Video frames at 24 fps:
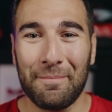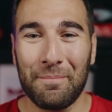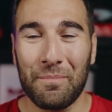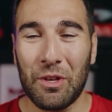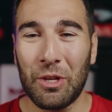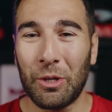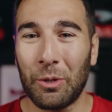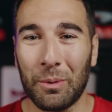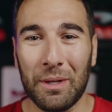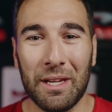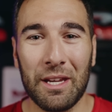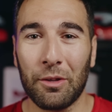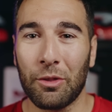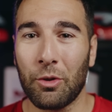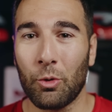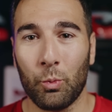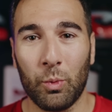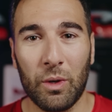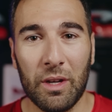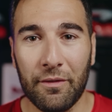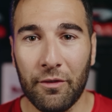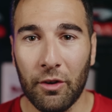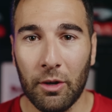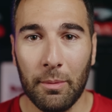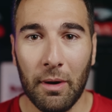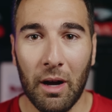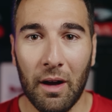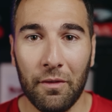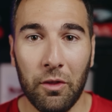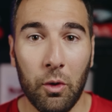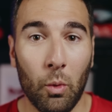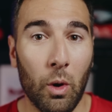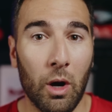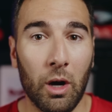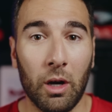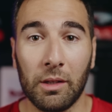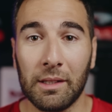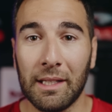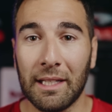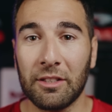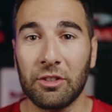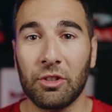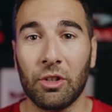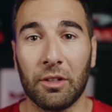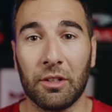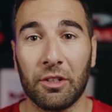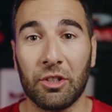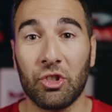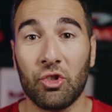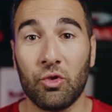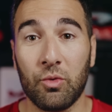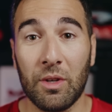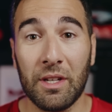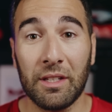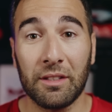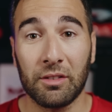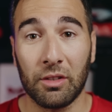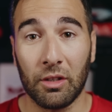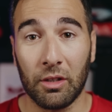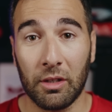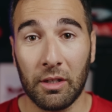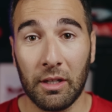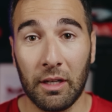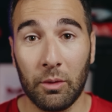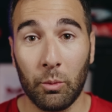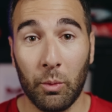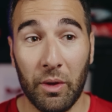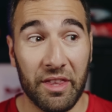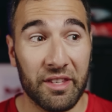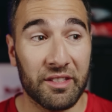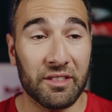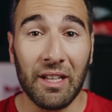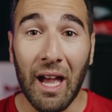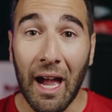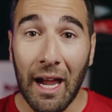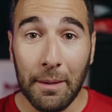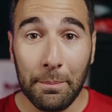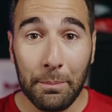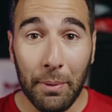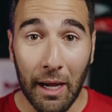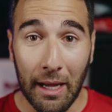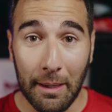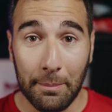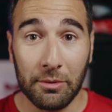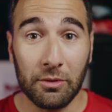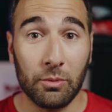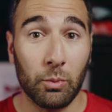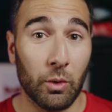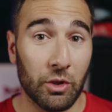You don't hear the reverb off the wall unless you're on a street circuit with side pipes,